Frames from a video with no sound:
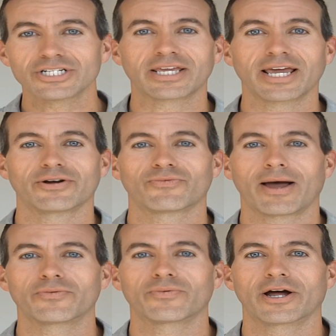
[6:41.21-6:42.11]
to get
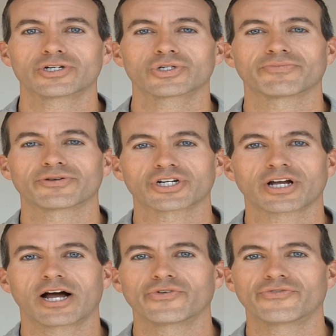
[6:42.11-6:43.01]
Robbie Rogers from the
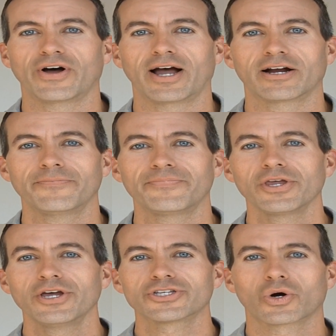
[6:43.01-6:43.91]
Chicago Fire.
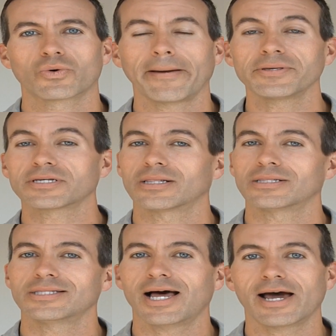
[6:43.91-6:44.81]
So Riley's got a
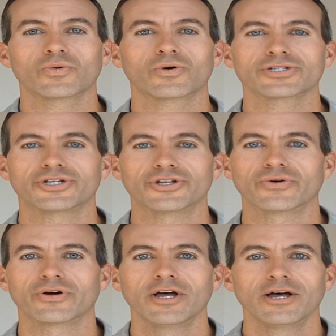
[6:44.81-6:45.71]
lot of work to do,
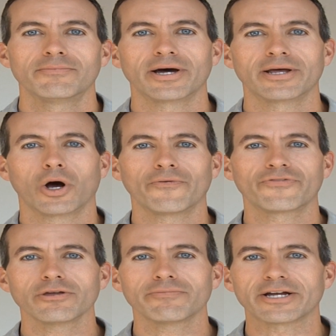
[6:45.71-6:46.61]
but
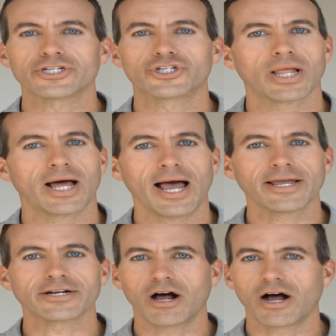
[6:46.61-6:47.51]
hopefully by July
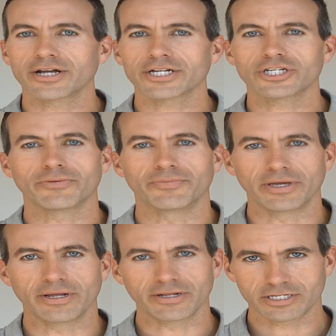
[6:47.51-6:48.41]
and August he'll
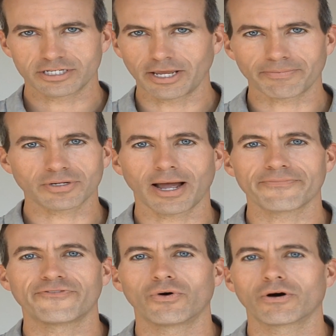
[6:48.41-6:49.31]
be
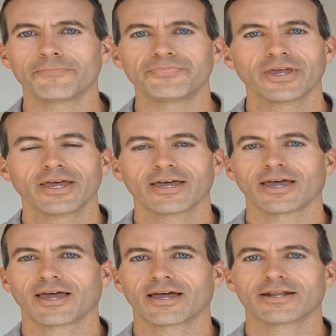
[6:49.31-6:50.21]
tip-top form,
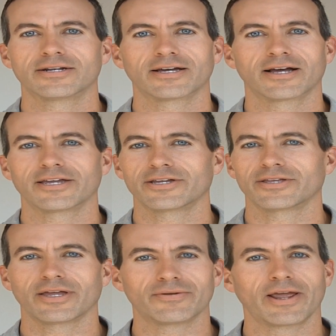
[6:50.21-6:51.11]
and uh,
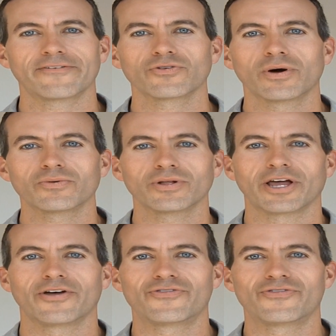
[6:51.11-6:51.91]
and everyone will,